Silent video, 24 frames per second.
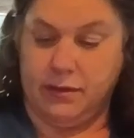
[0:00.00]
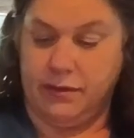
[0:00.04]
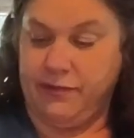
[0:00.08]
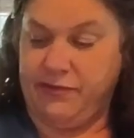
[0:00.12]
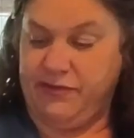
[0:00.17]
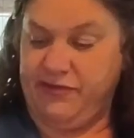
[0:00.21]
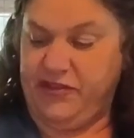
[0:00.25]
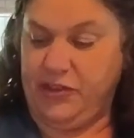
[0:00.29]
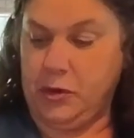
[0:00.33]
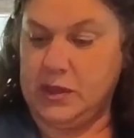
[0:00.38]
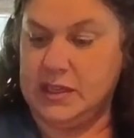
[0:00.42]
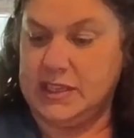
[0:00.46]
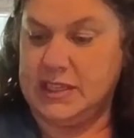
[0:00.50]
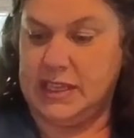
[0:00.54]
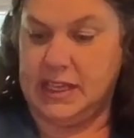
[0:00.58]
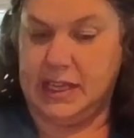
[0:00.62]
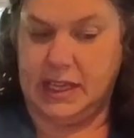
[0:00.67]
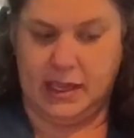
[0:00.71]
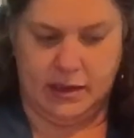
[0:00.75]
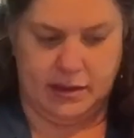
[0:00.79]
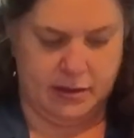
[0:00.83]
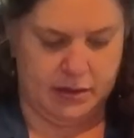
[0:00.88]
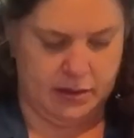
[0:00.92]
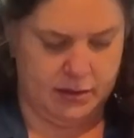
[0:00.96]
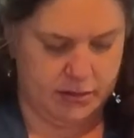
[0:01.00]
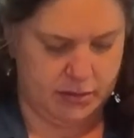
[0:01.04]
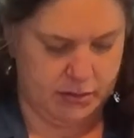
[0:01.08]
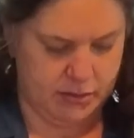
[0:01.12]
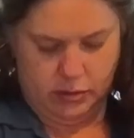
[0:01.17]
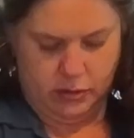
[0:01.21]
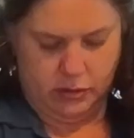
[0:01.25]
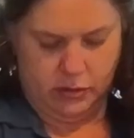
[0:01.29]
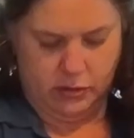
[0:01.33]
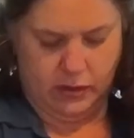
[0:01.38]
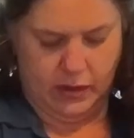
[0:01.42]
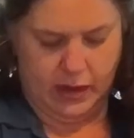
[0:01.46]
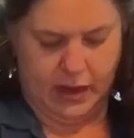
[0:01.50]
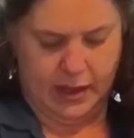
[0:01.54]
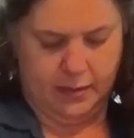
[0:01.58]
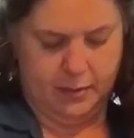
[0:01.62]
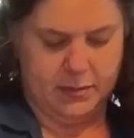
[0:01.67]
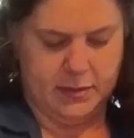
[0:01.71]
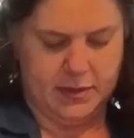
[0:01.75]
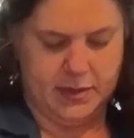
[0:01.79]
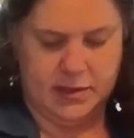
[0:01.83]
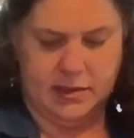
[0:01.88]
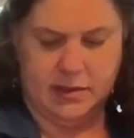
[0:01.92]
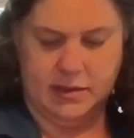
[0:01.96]
14
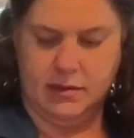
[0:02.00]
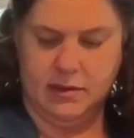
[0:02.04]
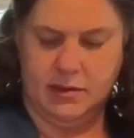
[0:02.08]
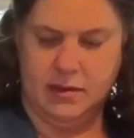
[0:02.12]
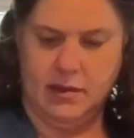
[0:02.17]
grams